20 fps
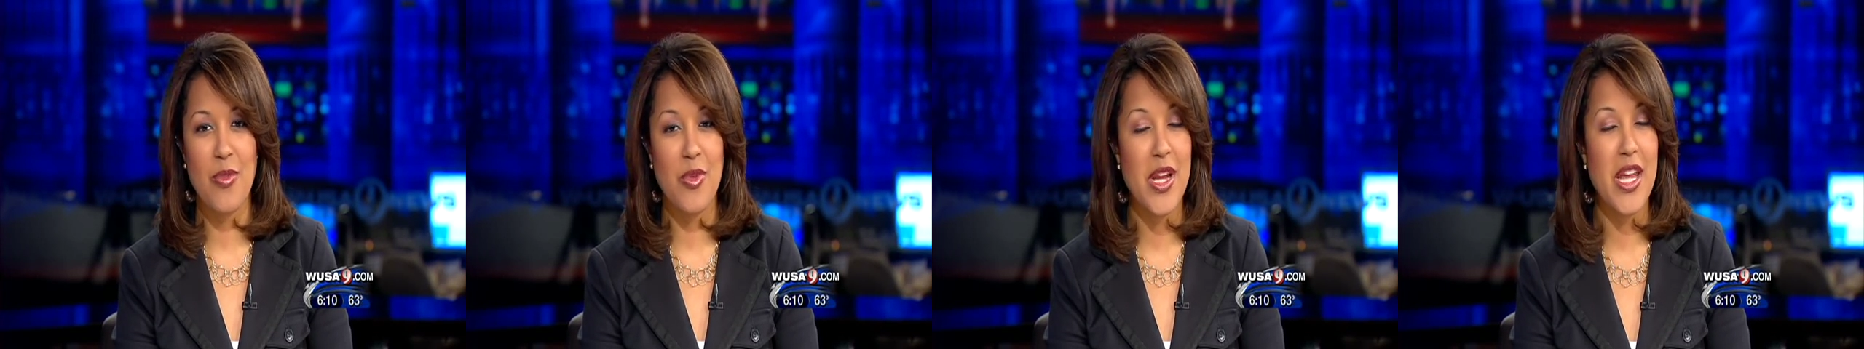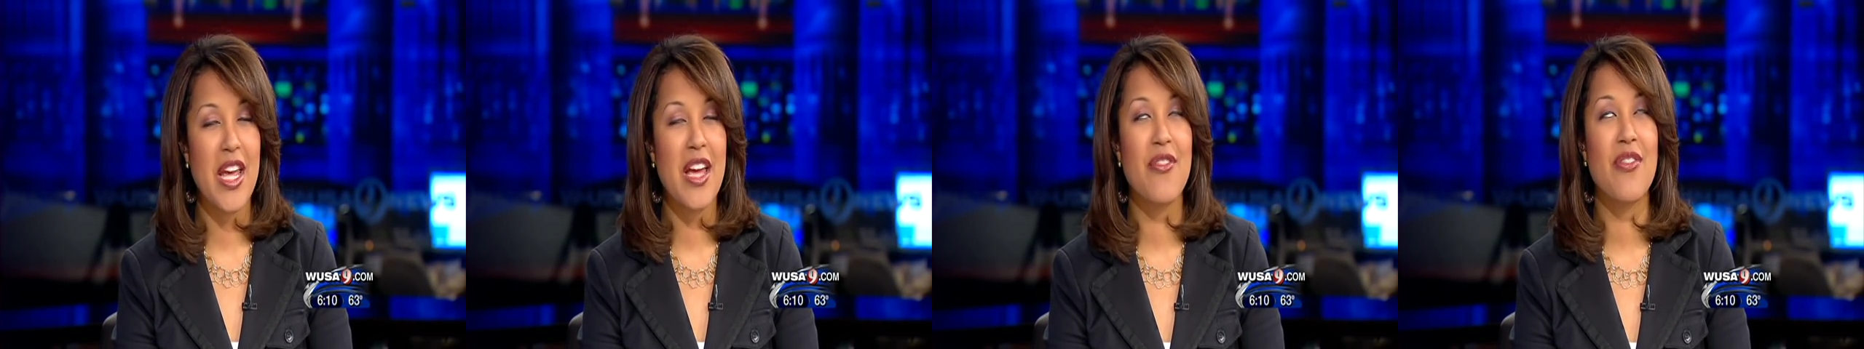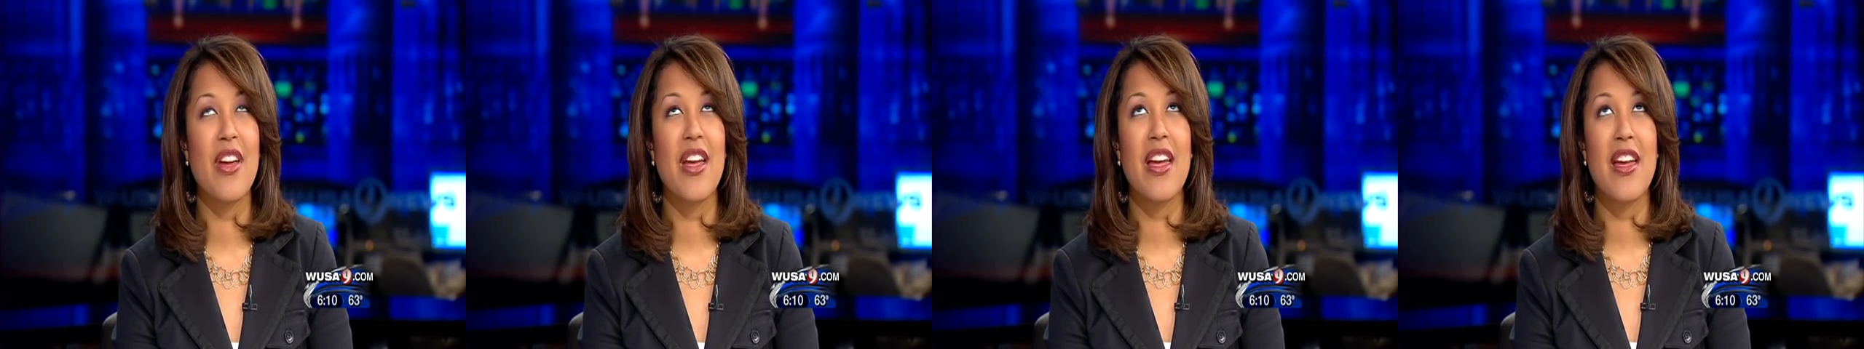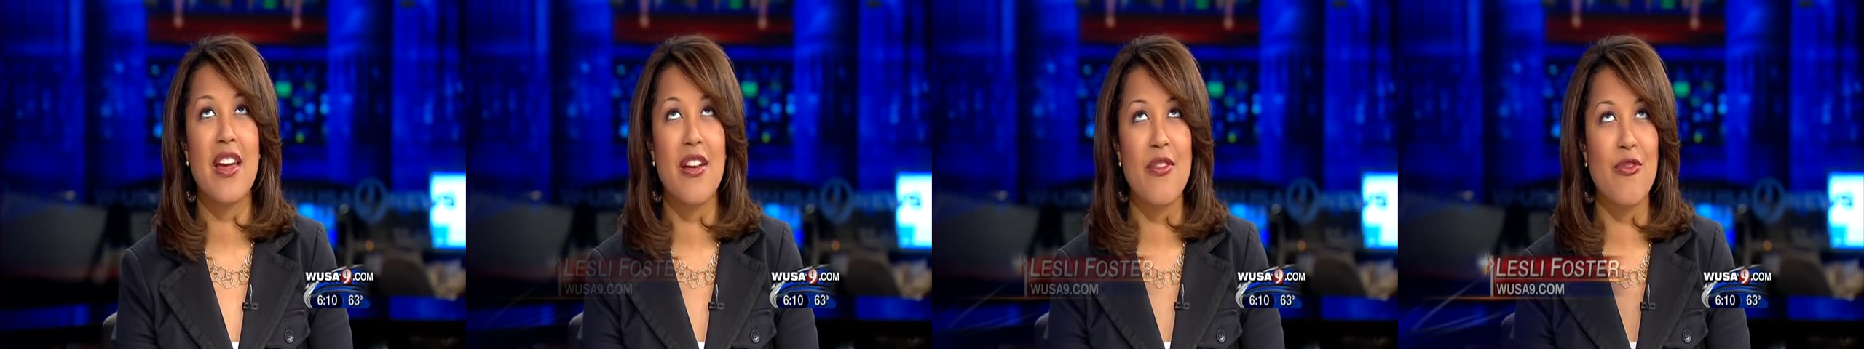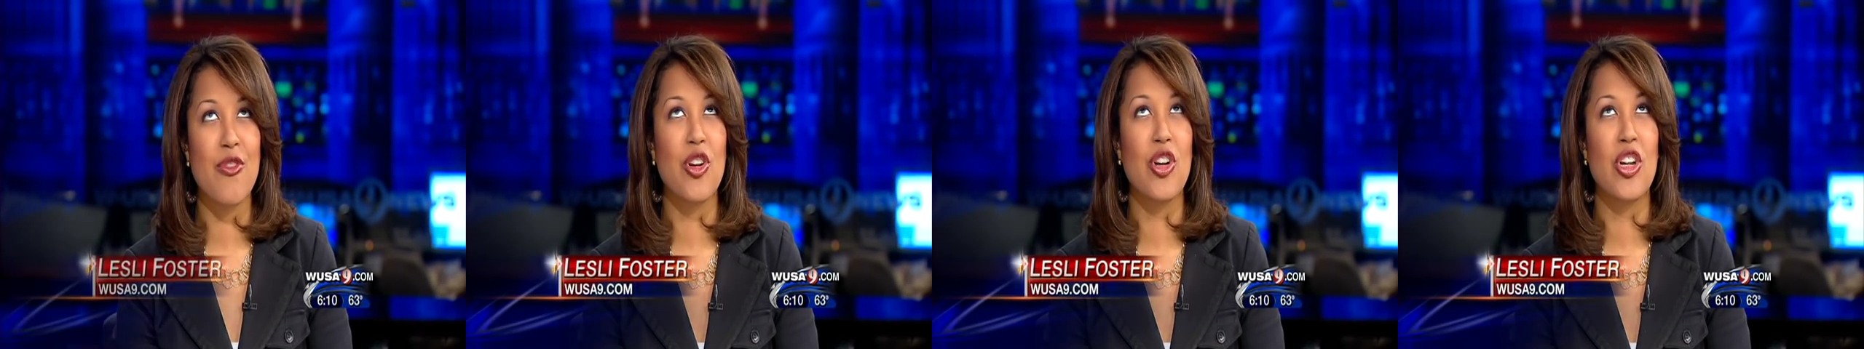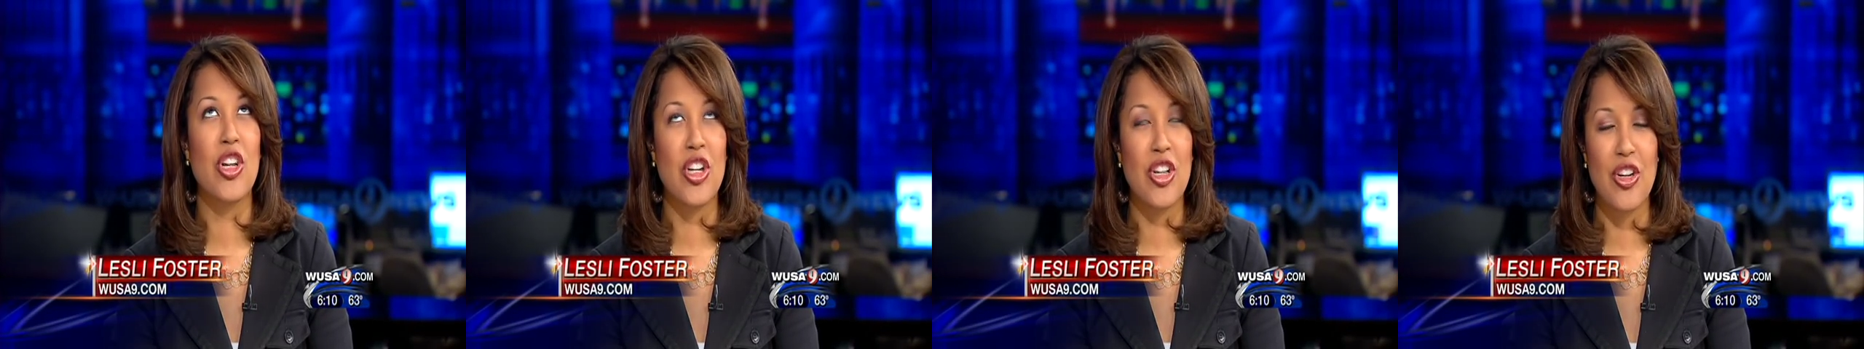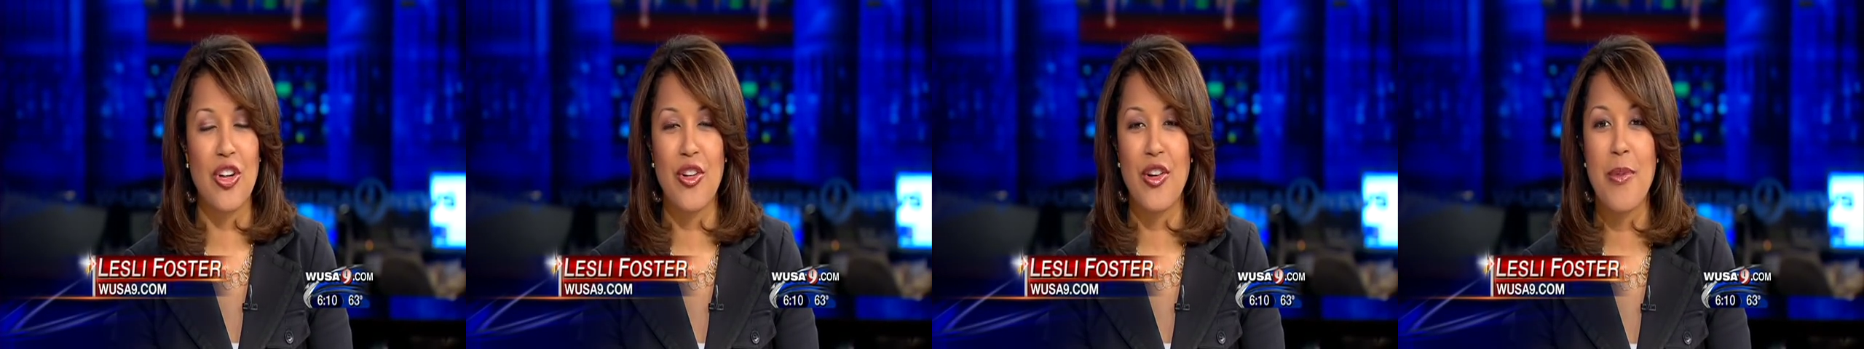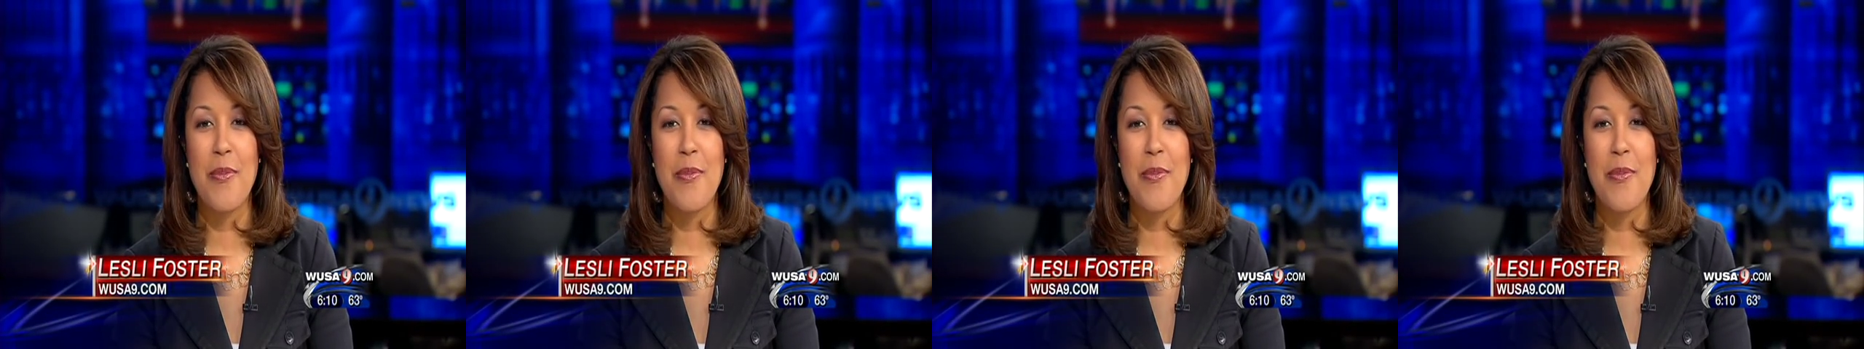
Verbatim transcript: we have ever heard.